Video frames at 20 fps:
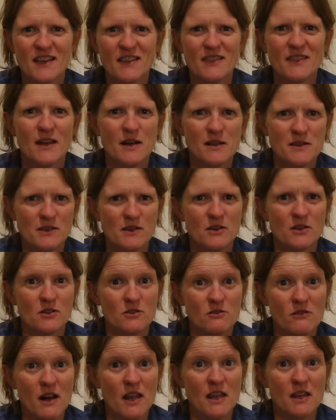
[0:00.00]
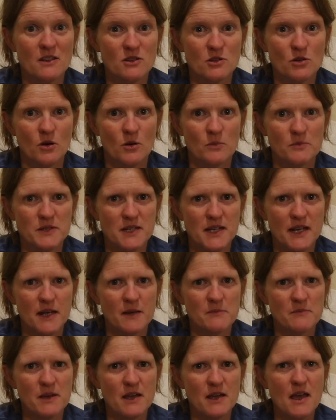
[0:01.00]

That is a great top tip.